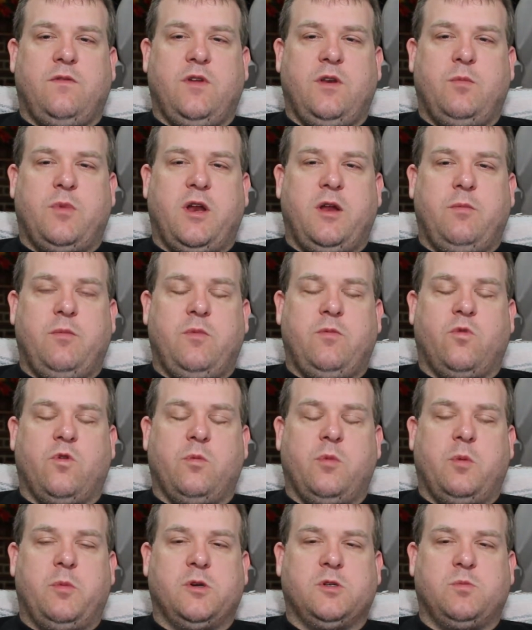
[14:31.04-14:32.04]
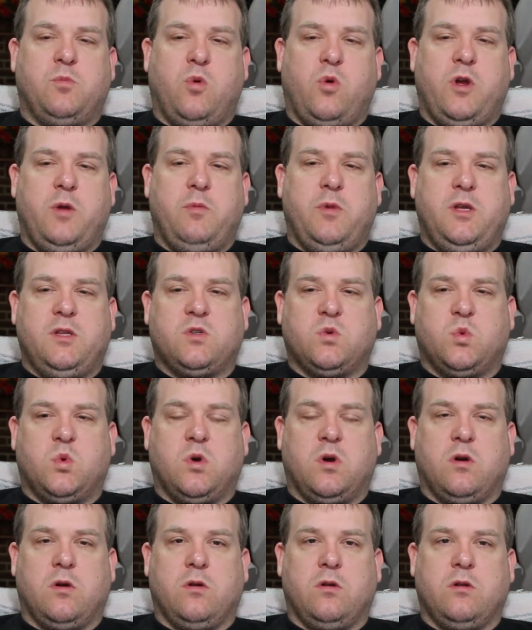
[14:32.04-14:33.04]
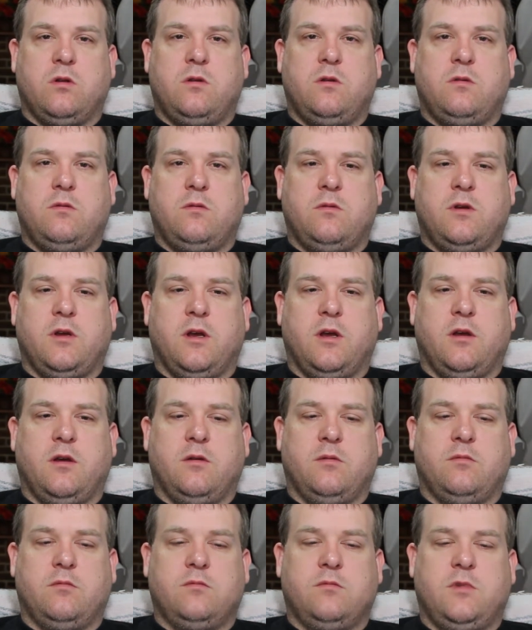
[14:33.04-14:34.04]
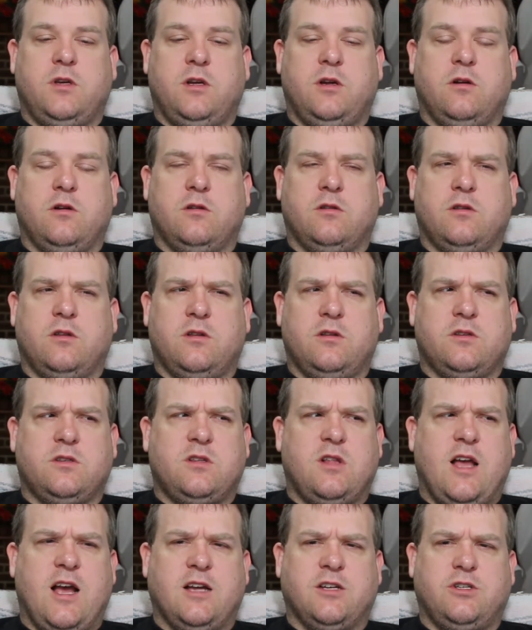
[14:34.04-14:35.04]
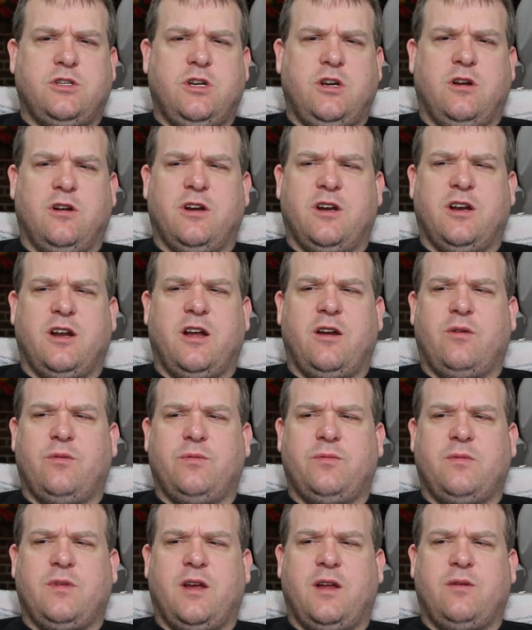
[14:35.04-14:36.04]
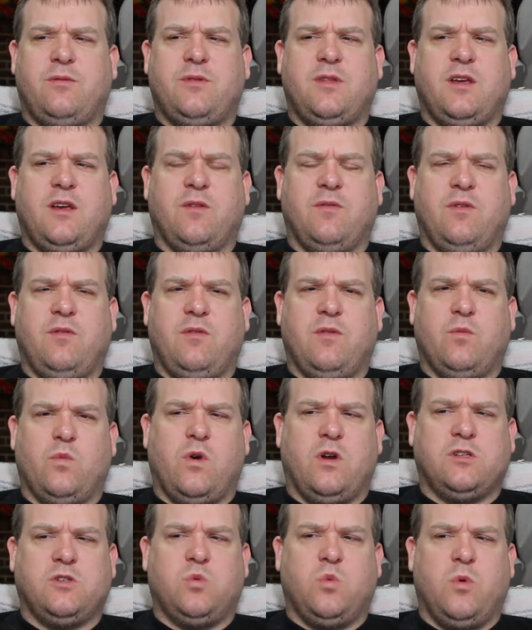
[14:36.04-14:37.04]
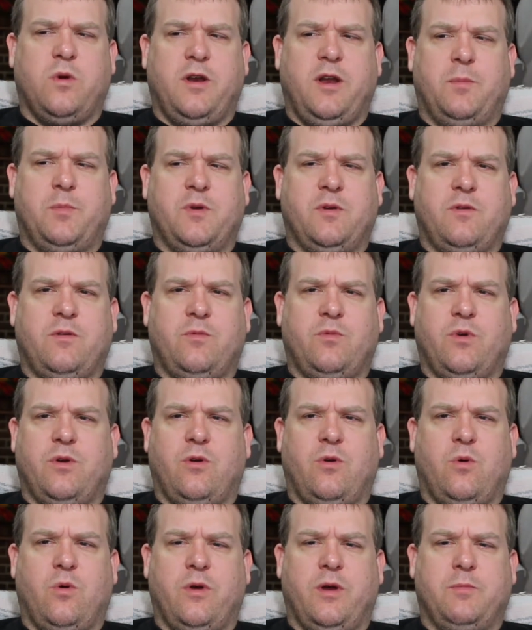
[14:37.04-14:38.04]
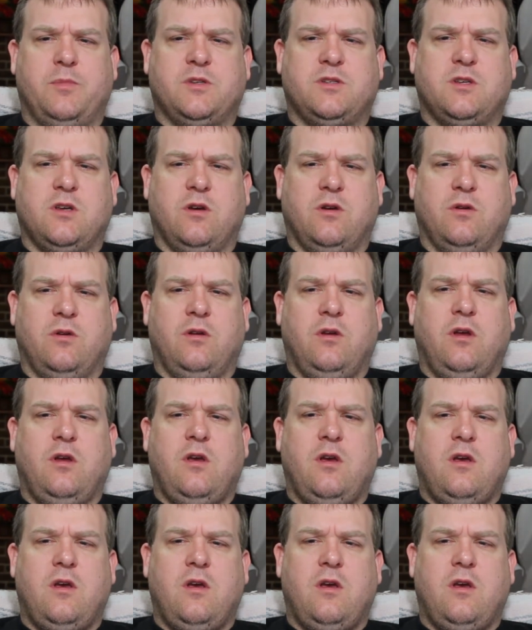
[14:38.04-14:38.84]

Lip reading: if anybody remembers Boy Meets World, here this last year, and I don't think I've even watched one whole episode